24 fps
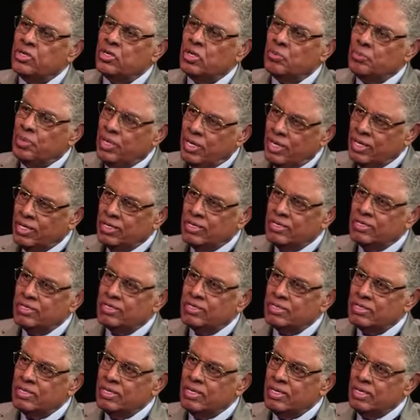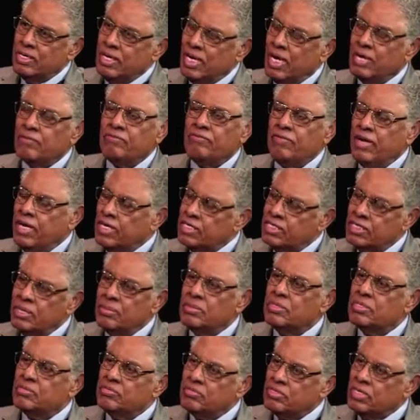Europeans had vast
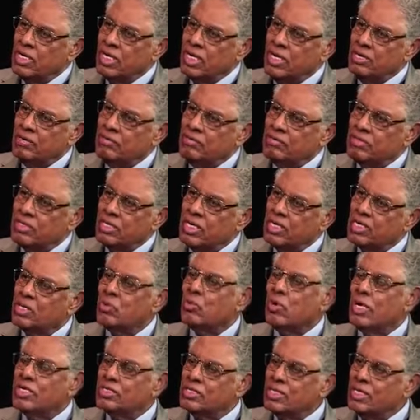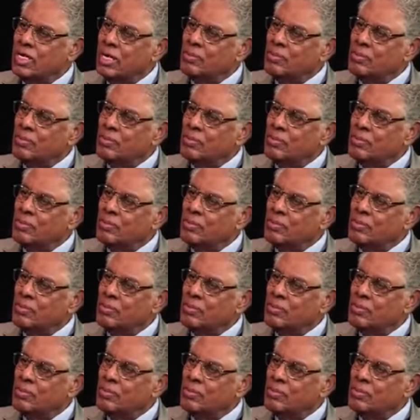numbers of slaves in the Western